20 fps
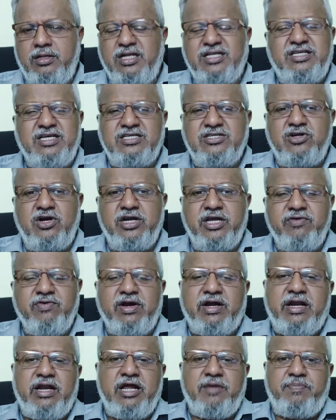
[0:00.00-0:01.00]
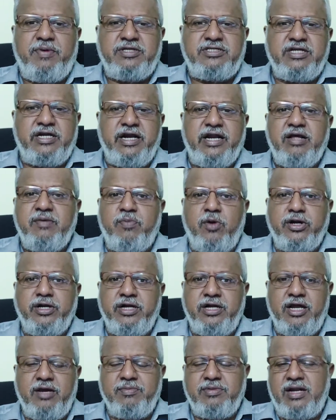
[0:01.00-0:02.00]
does not give a clear picture at any point
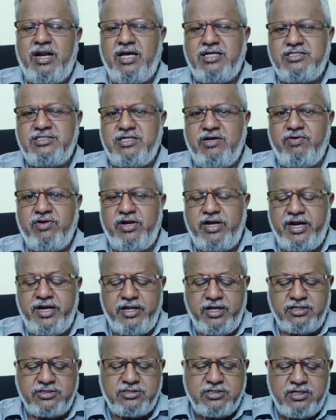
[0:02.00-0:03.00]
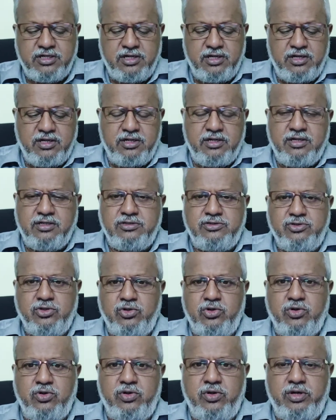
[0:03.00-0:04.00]
in time in the last 7 or 8 years.
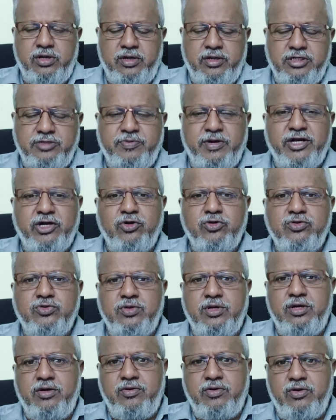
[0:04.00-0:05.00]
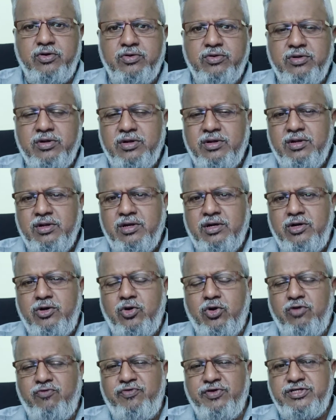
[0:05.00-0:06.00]
So it's better to
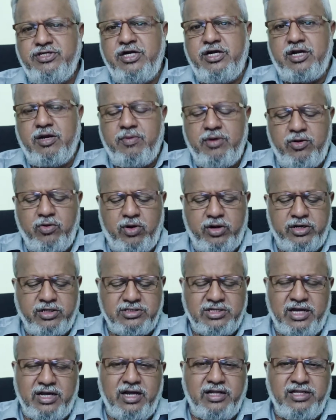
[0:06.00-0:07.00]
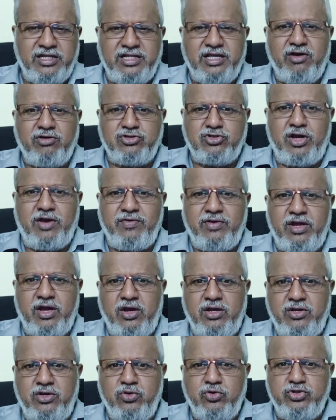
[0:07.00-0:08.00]
don't fish in troubled waters. I think they also have
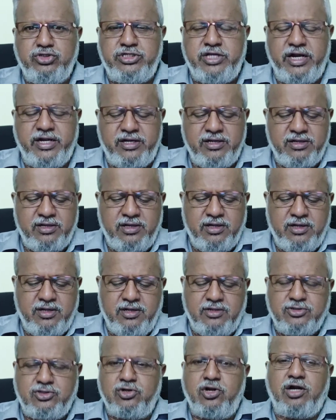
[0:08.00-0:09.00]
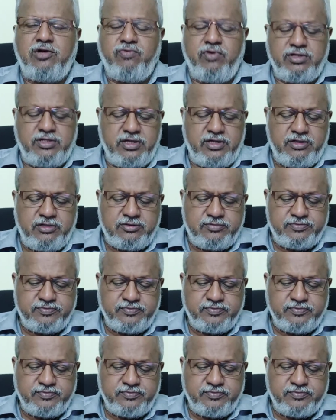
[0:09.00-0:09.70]
a huge debt, so not worth it.